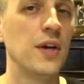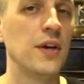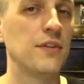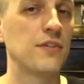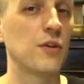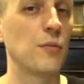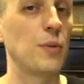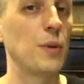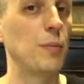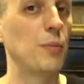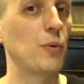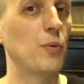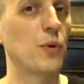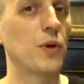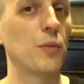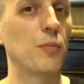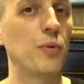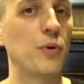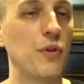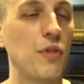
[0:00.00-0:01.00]
Some people
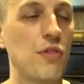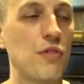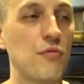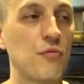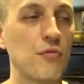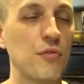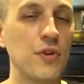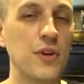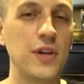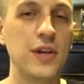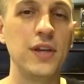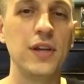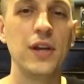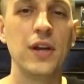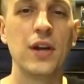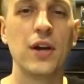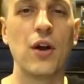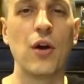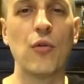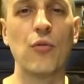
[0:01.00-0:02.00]
want to put three
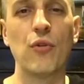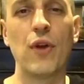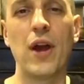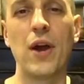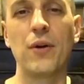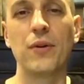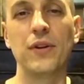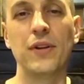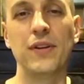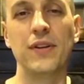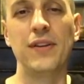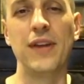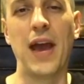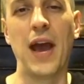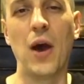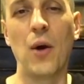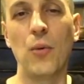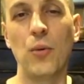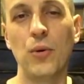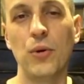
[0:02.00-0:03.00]
around a
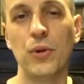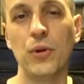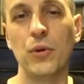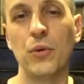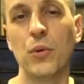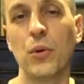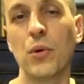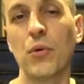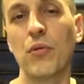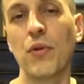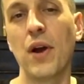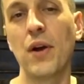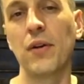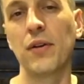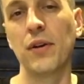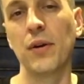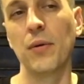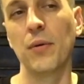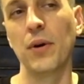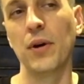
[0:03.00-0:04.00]
dowel or
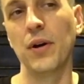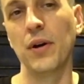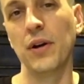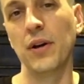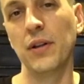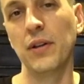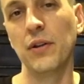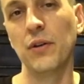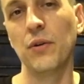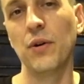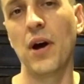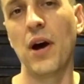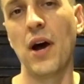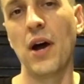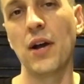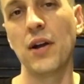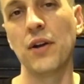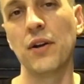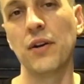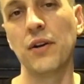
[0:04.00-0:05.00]
around a, a little
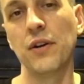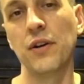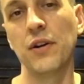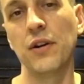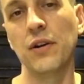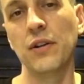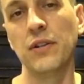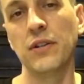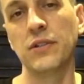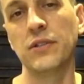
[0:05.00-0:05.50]
iron, a,